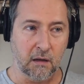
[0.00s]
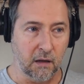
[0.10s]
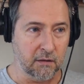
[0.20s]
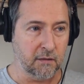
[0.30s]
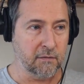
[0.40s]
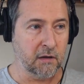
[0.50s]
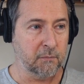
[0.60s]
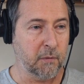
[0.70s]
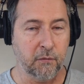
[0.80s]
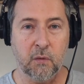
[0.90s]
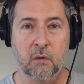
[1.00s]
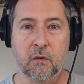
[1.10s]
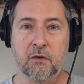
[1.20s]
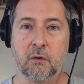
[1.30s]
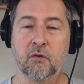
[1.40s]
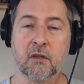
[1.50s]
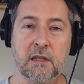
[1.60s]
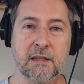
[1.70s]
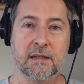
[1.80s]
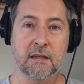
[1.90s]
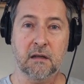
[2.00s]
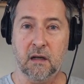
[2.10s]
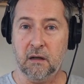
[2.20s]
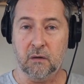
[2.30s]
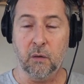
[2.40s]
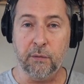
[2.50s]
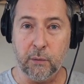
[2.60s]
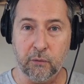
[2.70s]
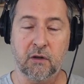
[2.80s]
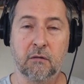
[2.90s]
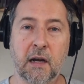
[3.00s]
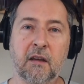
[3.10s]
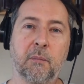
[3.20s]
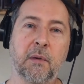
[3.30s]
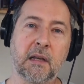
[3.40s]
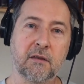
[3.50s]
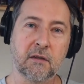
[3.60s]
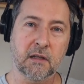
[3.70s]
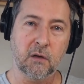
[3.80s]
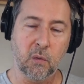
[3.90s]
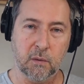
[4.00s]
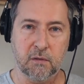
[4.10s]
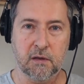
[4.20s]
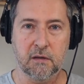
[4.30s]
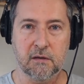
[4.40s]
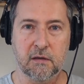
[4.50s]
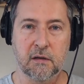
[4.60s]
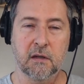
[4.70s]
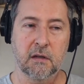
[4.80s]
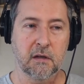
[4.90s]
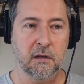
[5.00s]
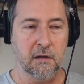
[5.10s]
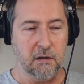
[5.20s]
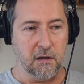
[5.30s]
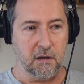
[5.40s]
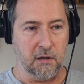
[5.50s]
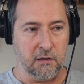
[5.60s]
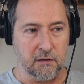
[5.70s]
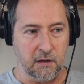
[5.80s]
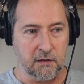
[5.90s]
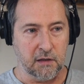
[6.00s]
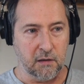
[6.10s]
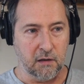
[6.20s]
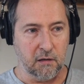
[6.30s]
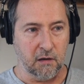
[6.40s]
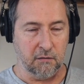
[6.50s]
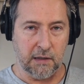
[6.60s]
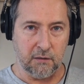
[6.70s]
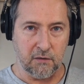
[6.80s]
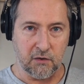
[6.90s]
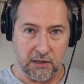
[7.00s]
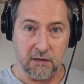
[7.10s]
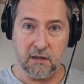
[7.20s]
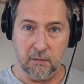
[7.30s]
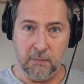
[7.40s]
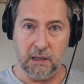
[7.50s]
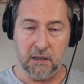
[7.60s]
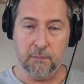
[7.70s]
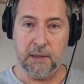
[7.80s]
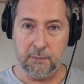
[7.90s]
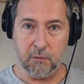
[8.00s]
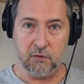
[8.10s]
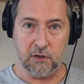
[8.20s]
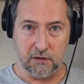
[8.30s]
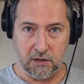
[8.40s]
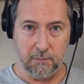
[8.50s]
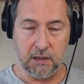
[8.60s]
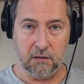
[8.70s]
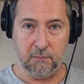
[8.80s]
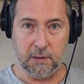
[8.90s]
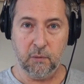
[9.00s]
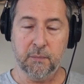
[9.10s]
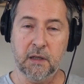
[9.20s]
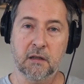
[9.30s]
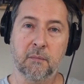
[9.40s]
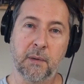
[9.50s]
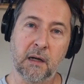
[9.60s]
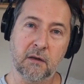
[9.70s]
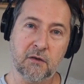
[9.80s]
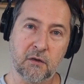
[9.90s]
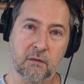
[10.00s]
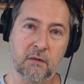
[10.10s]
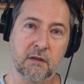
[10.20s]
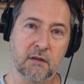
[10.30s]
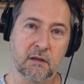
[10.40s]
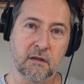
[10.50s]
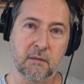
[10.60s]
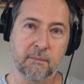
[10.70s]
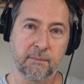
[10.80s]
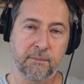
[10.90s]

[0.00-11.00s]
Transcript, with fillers: as I've said before, Solzhenitsyn, I don't know if he was correct, but he certainly quoted as uh, citing around 60 million people, 60 million people murdered by the Soviet system.